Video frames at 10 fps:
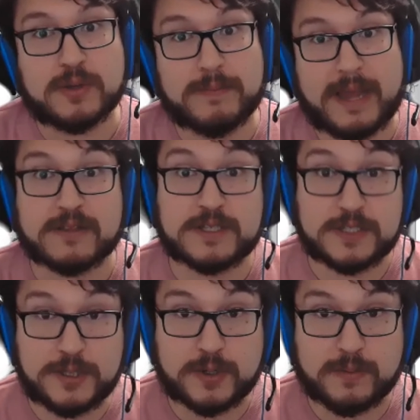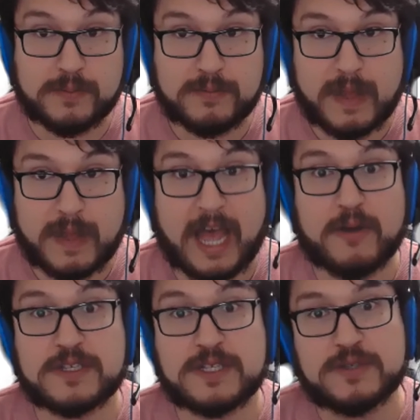about Zoom, how
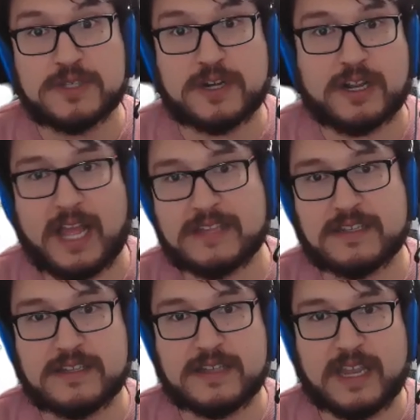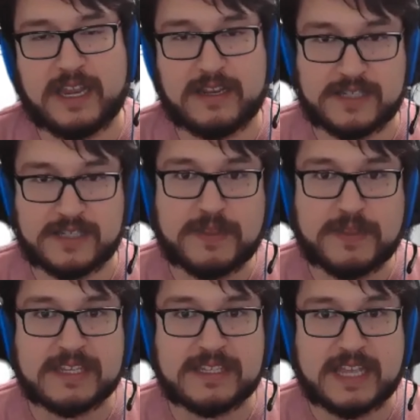it's used in our classes, and some
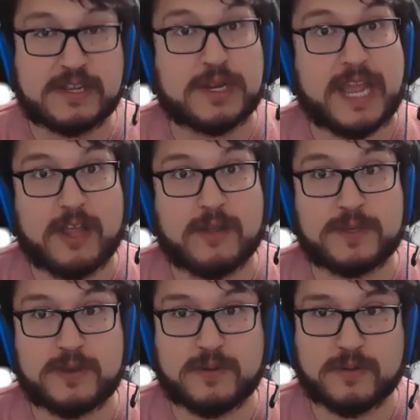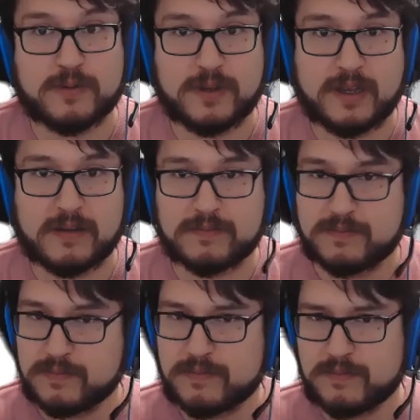things that's going to help you
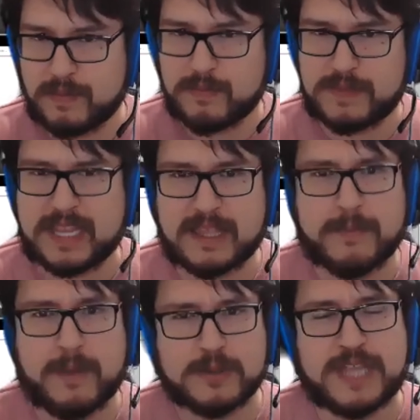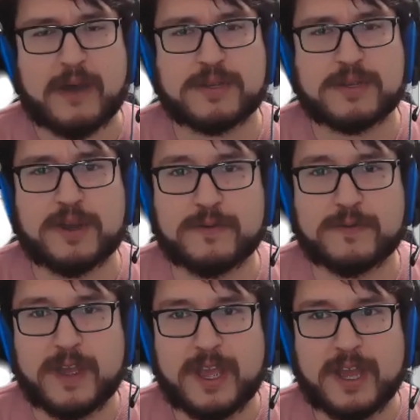take the most out
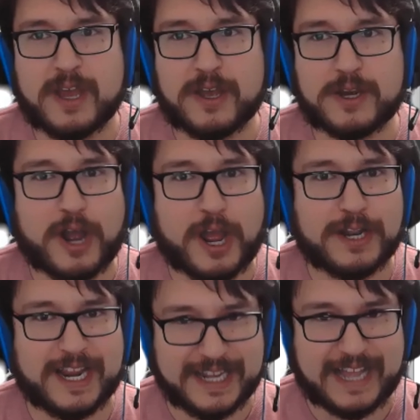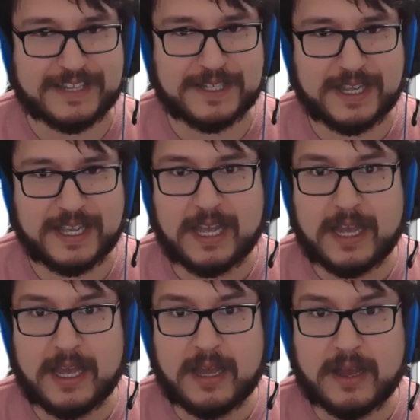of your online class.
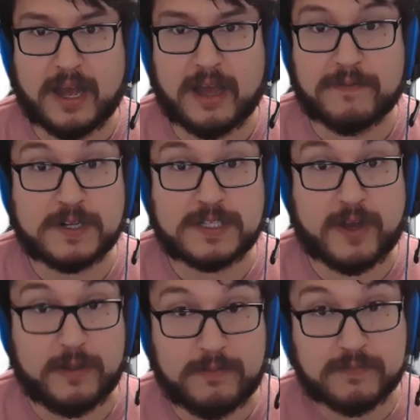First of all,